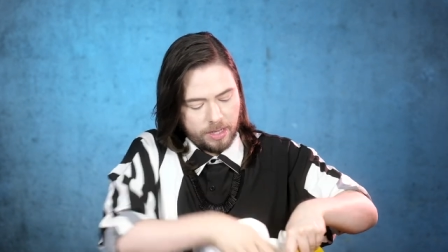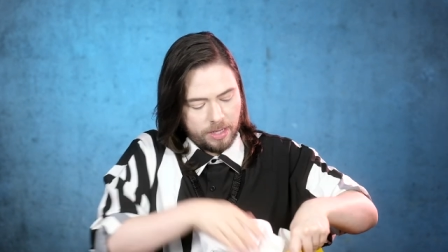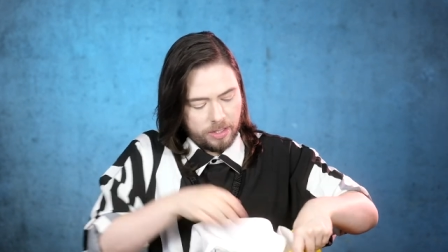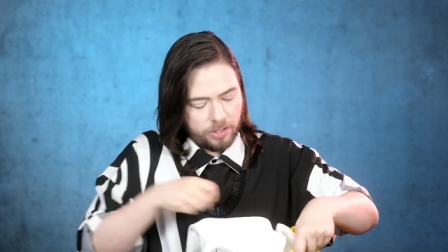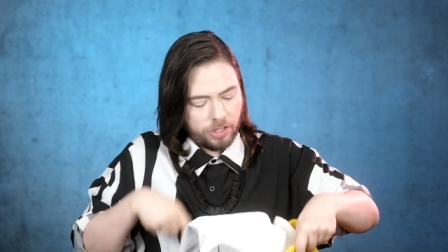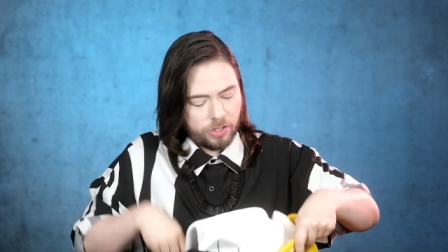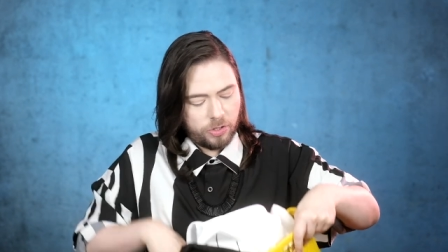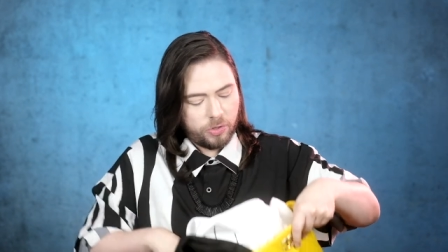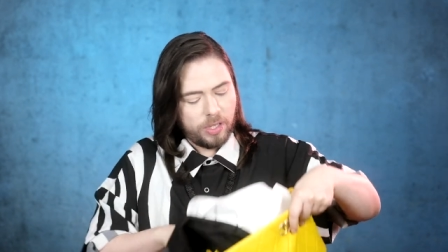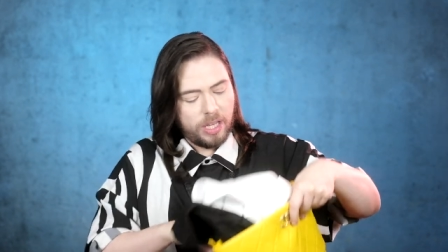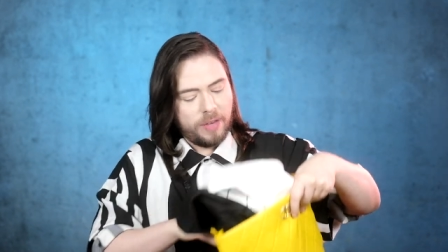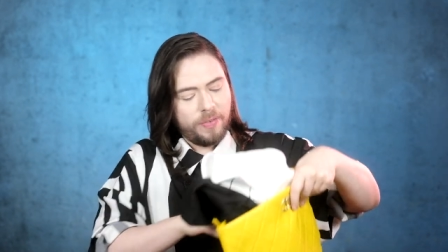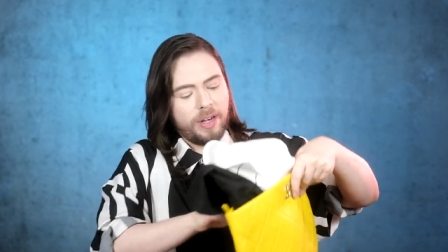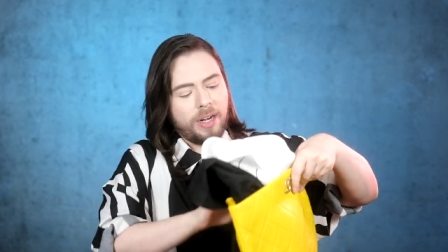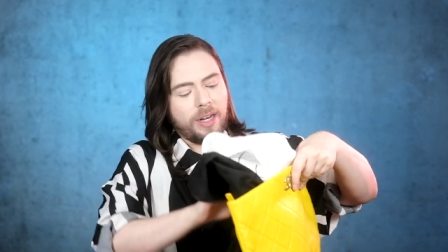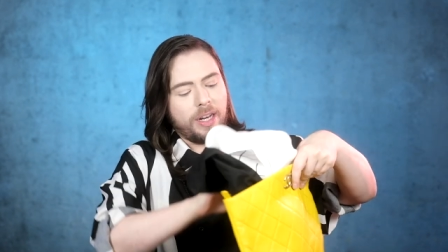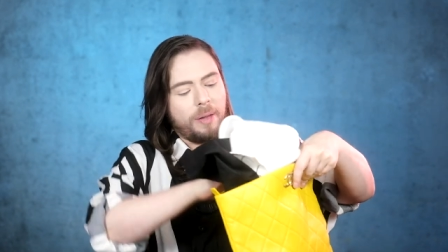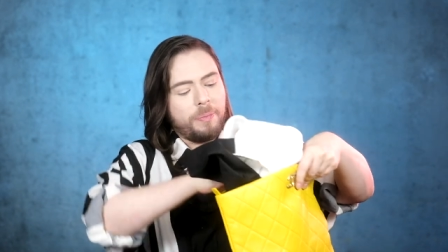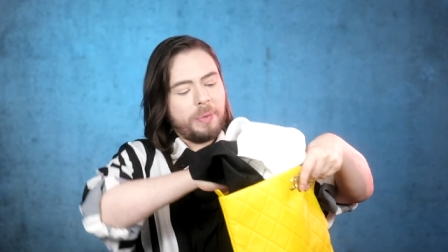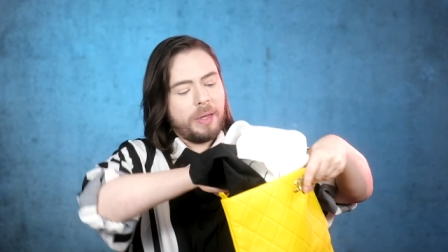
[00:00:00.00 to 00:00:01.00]
just to give it
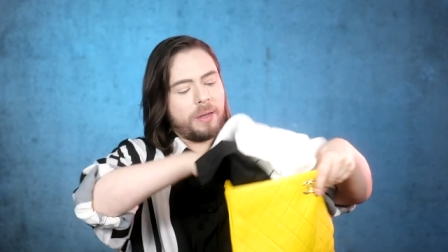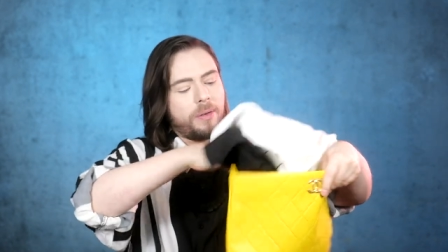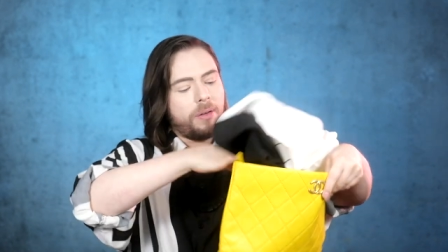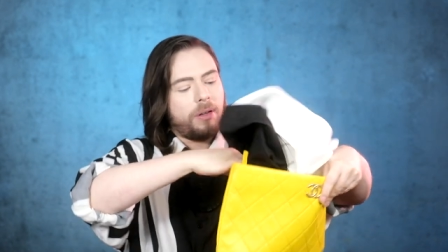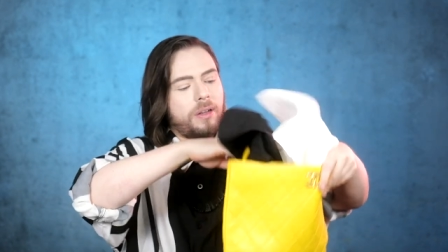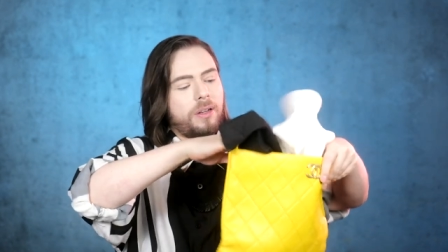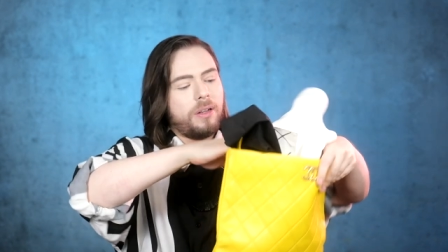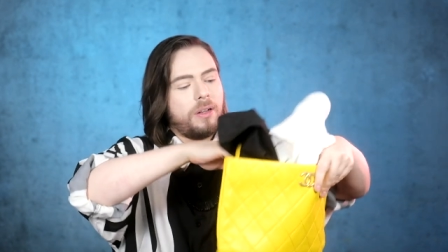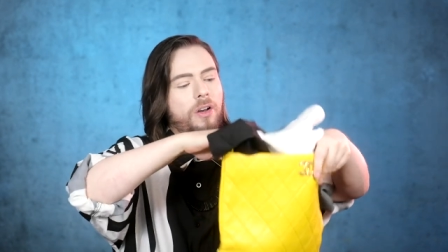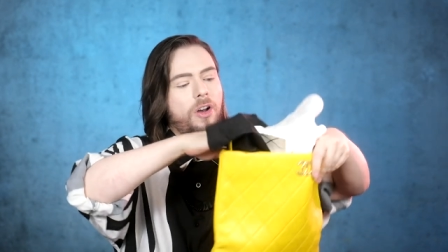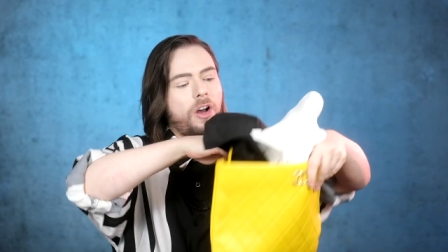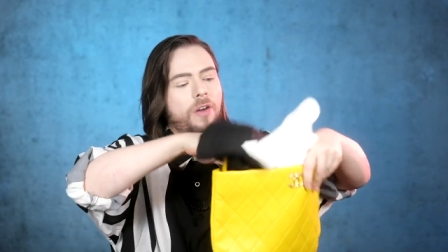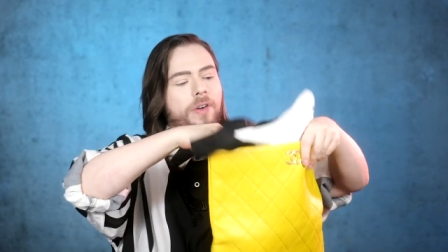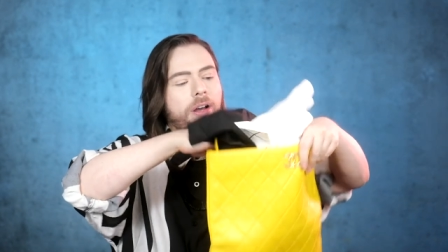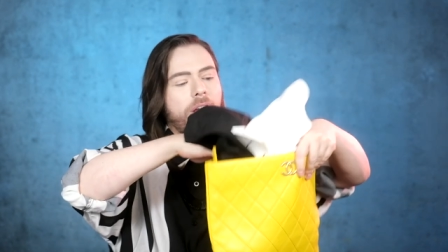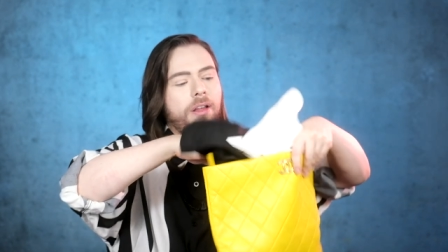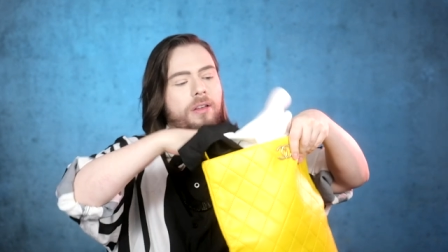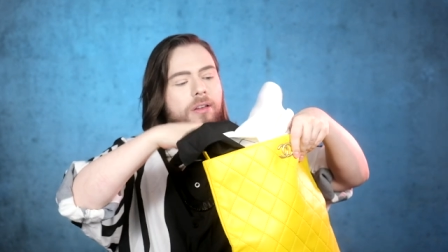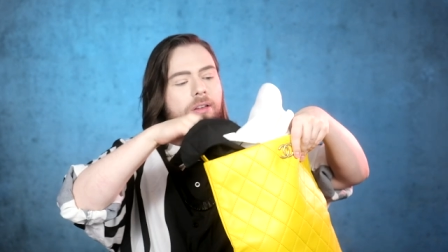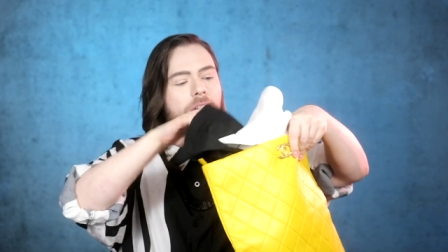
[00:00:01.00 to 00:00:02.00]
a little bit of
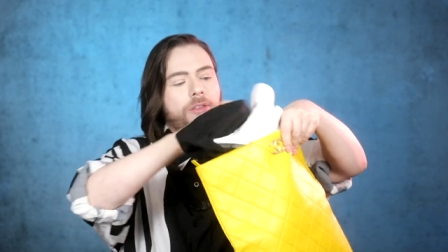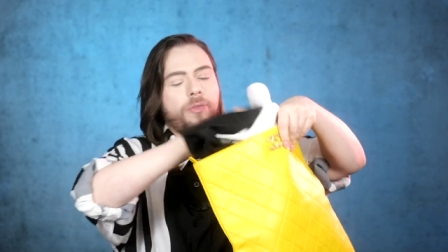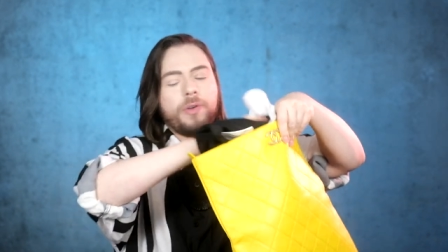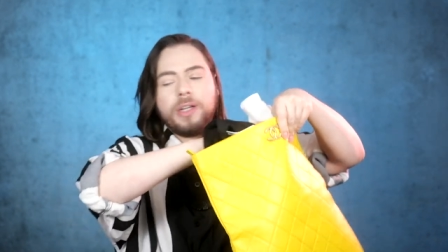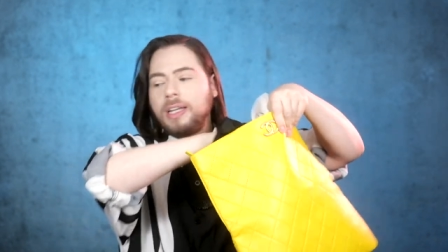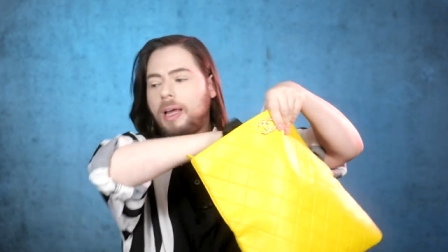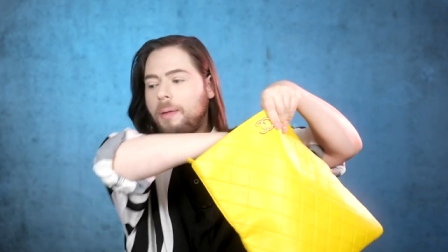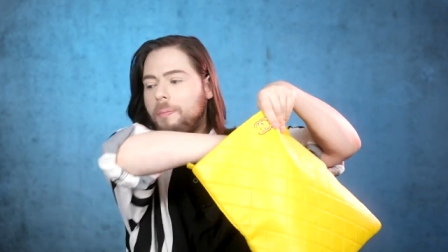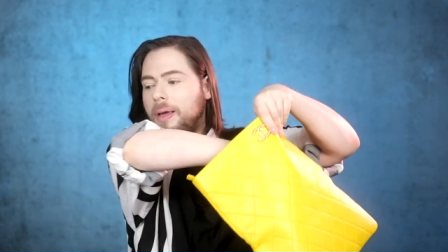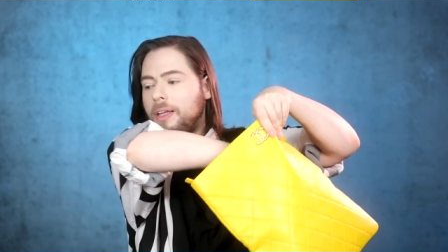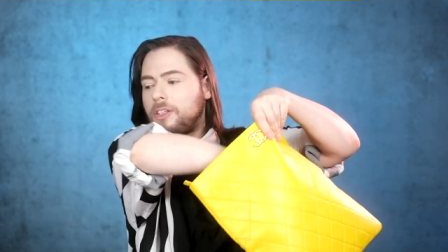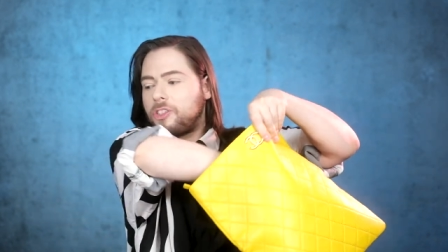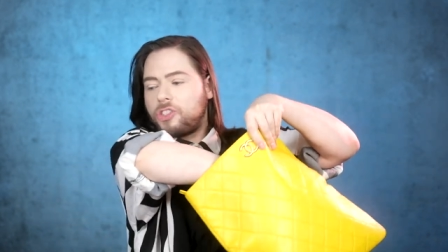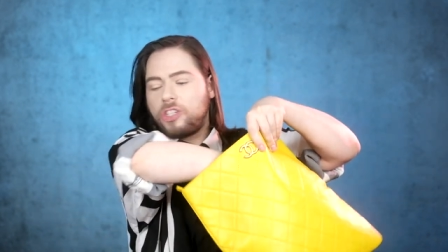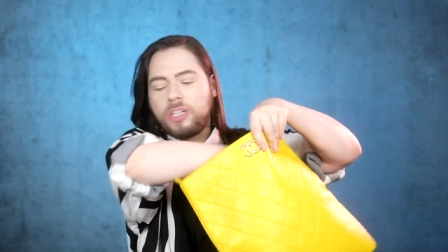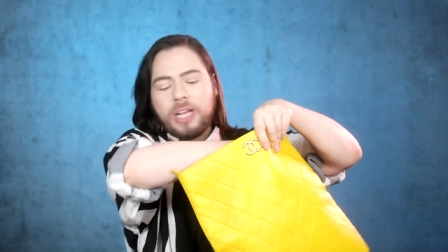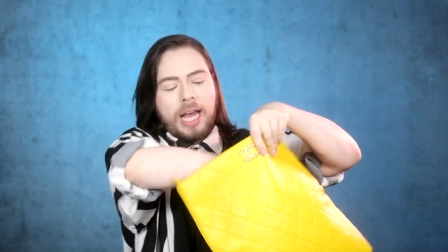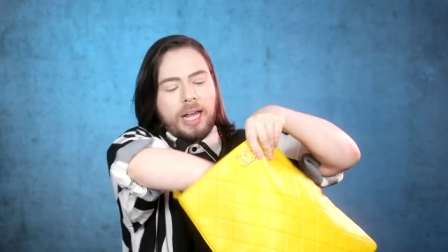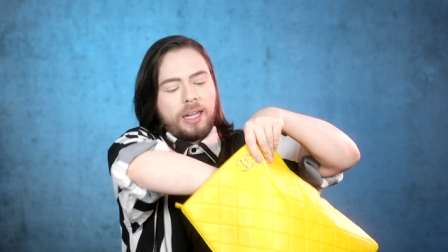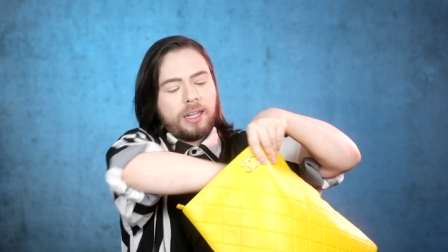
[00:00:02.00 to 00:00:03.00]
a
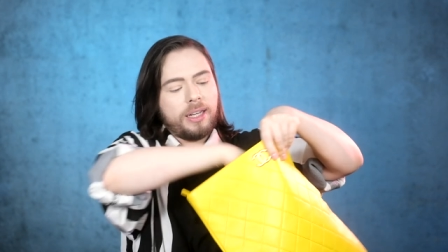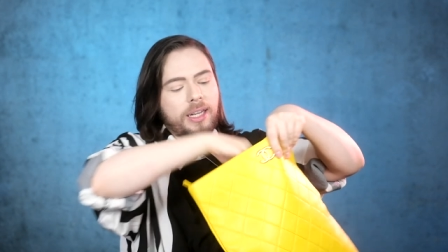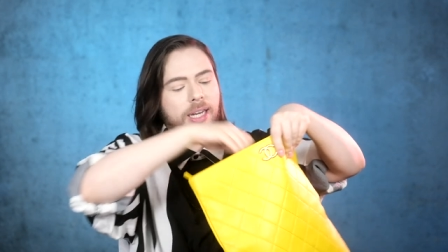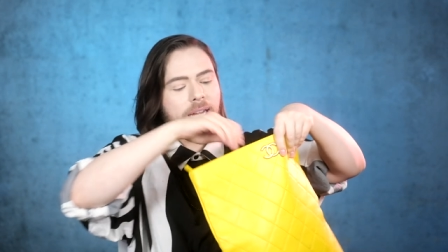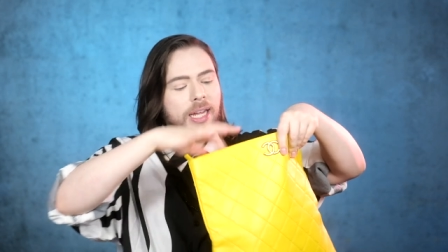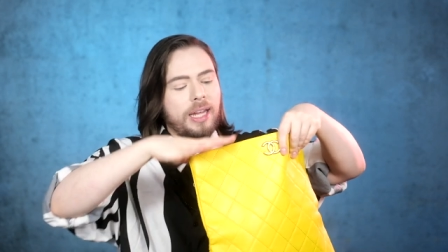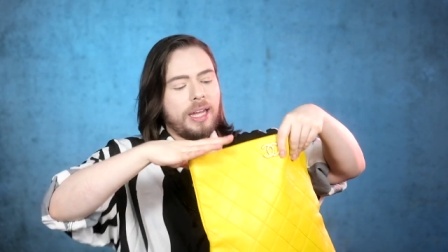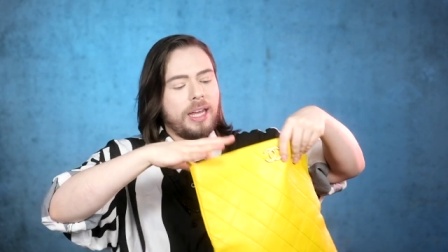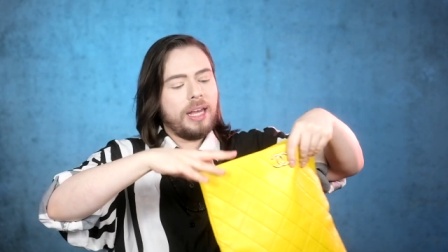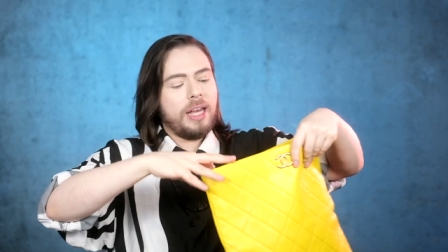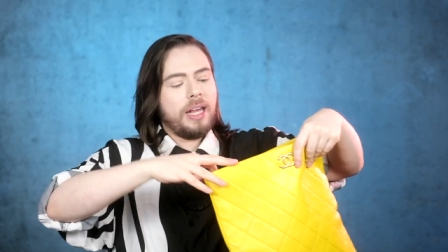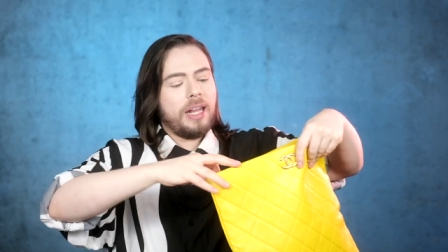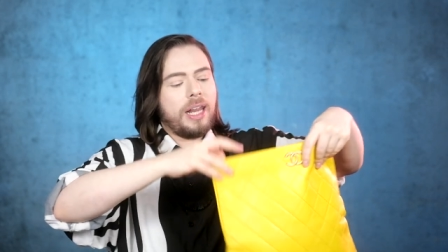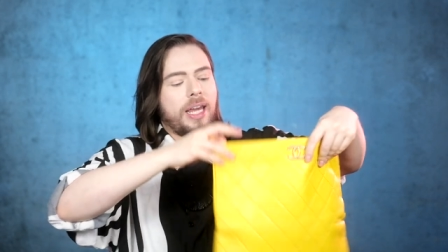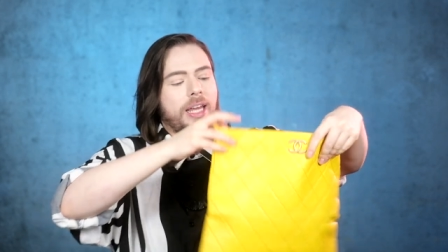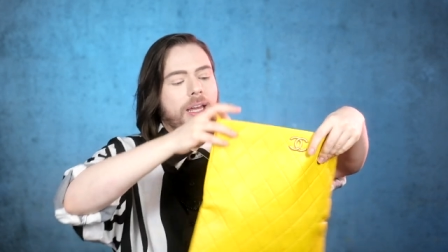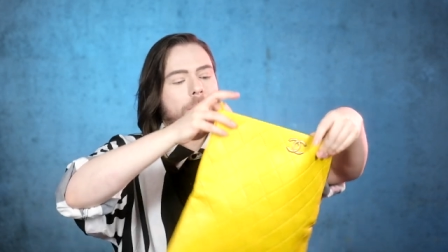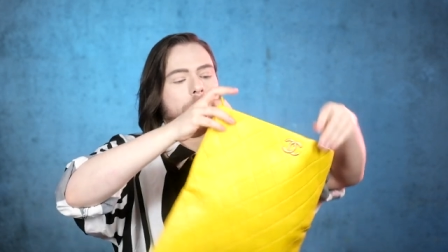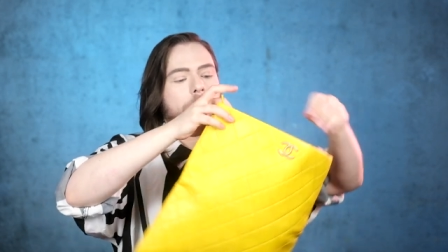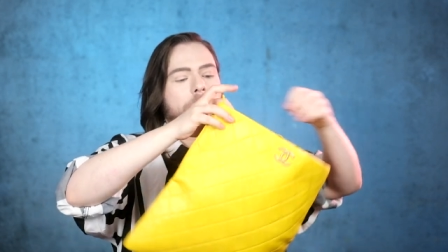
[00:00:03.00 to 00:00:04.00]
three-dimensionality,
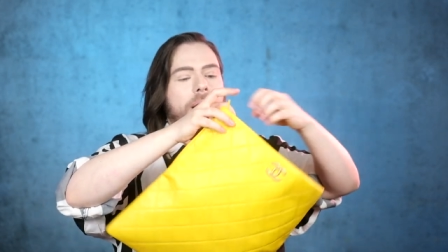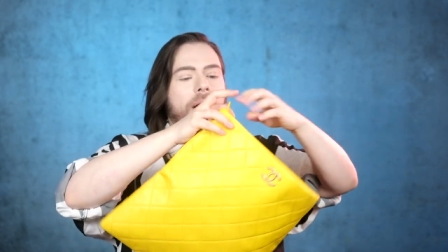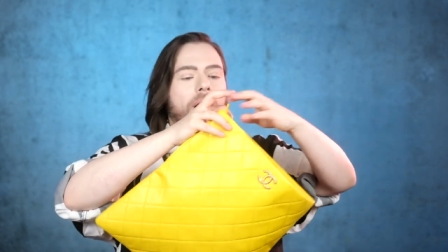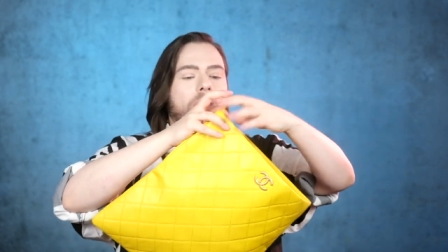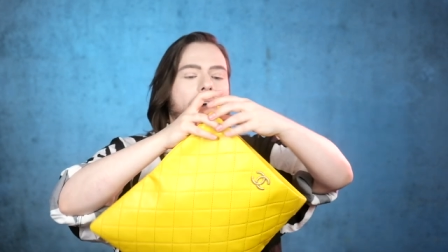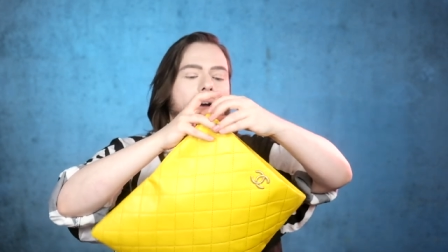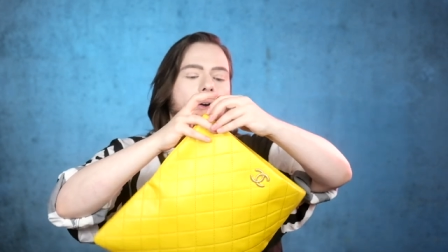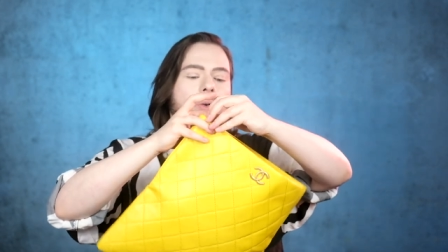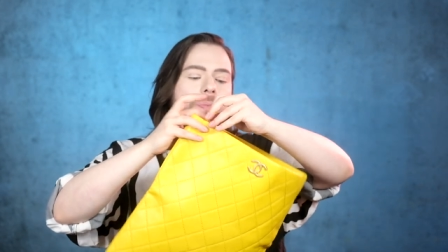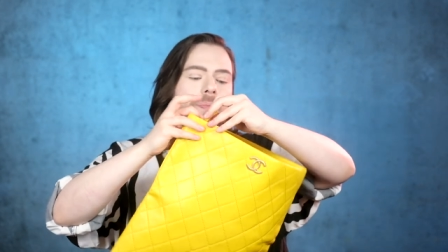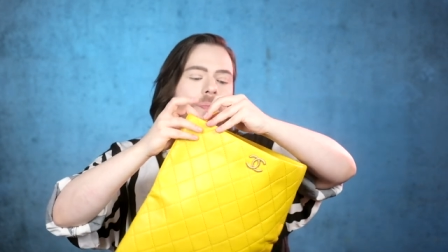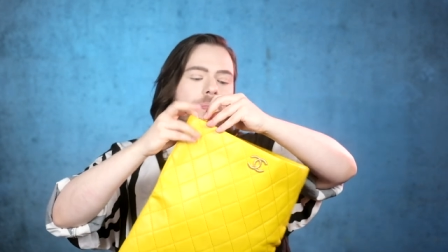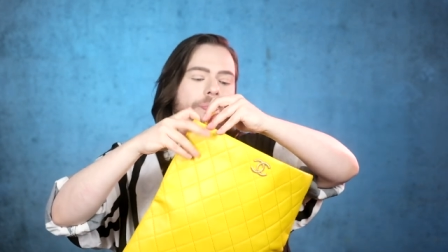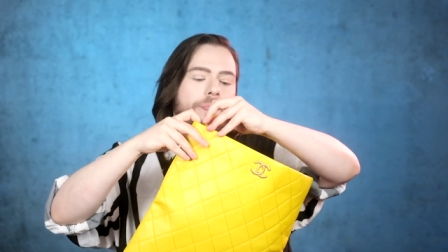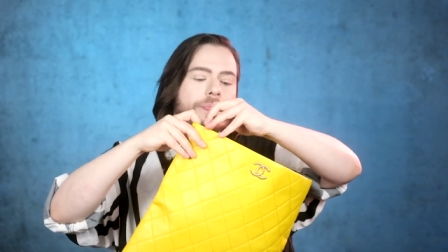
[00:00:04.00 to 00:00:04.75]
like a pillow,